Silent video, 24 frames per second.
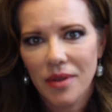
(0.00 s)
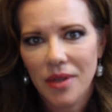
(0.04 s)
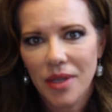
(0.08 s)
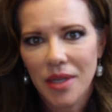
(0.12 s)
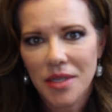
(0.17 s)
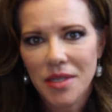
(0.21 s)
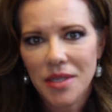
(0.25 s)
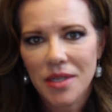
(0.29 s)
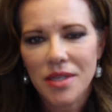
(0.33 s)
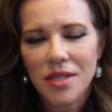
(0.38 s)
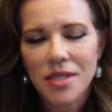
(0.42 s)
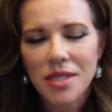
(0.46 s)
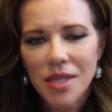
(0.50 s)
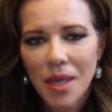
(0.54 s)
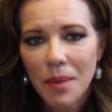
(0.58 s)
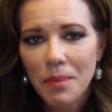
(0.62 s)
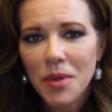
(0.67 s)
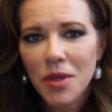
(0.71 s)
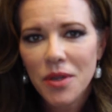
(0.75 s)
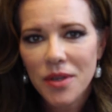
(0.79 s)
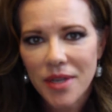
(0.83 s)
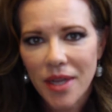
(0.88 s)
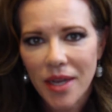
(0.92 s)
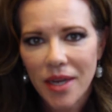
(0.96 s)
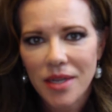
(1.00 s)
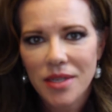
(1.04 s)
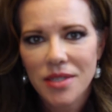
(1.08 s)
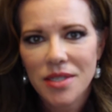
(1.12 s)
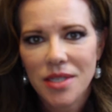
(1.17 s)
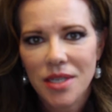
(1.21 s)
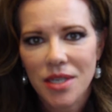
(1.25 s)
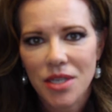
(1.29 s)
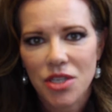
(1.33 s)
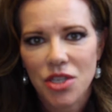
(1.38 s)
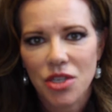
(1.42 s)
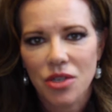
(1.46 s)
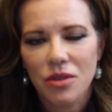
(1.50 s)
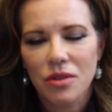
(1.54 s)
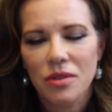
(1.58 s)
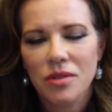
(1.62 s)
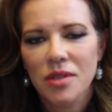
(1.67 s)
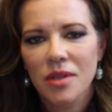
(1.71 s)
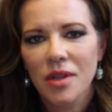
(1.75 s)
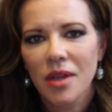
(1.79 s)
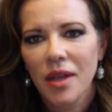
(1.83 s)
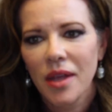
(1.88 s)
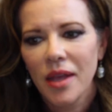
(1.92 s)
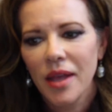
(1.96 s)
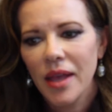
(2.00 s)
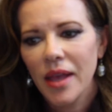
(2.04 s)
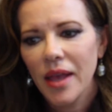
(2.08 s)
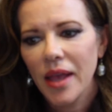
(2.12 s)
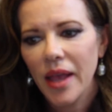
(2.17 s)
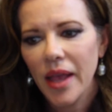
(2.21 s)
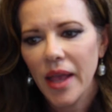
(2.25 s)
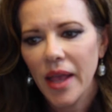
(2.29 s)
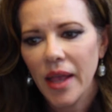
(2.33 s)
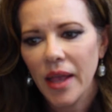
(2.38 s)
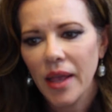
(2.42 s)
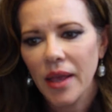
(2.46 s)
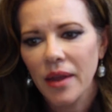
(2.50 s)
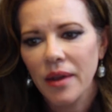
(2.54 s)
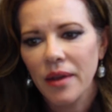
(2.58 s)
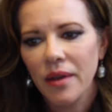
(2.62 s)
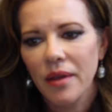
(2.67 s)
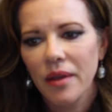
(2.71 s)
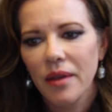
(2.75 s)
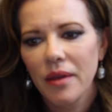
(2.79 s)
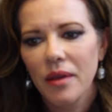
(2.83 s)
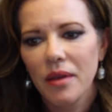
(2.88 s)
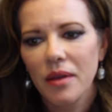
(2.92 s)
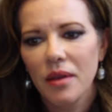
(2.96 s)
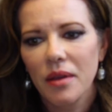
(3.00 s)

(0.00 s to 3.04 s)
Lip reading: into the subcutaneous tissues, and